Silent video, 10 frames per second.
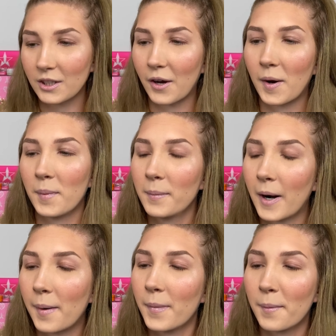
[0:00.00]
I'm gonna
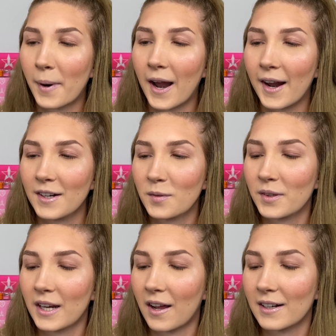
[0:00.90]
prime my eyes with
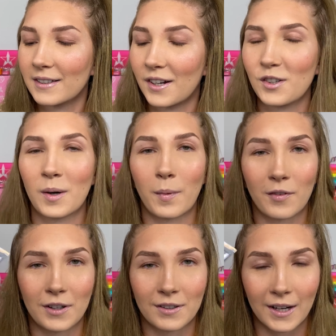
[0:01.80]
the Anastasia
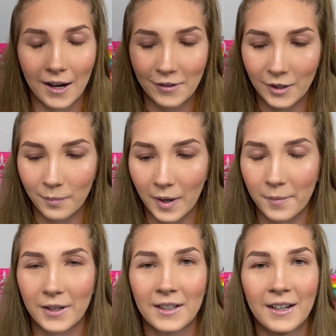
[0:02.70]
Beverly Hills Eyeshadow
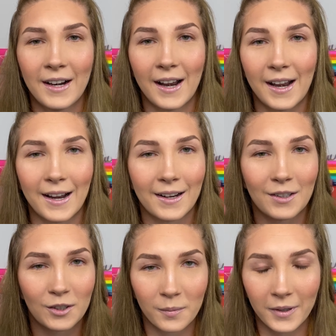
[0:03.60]
Primer
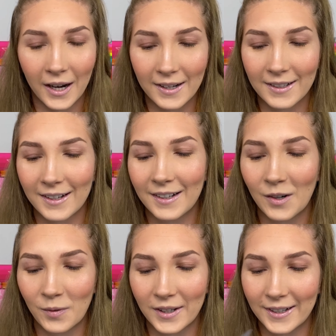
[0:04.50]
and zoom you guys in, and
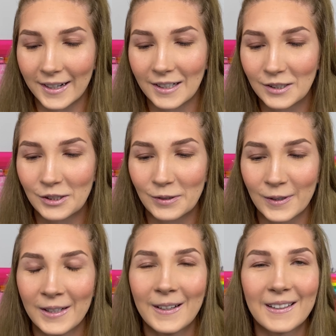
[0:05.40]
we're gonna get into
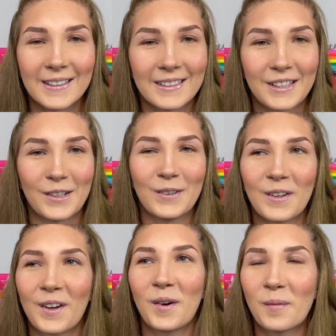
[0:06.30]
this cute
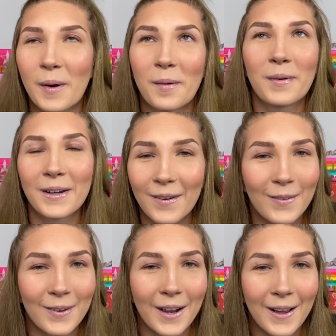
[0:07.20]
little Baby
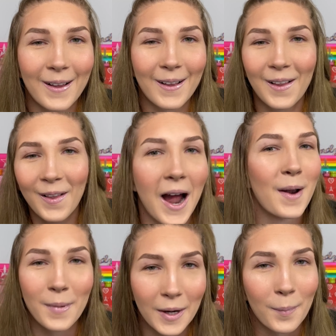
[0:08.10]
Yoda eye
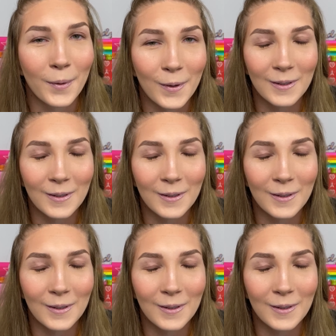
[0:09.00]
makeup look.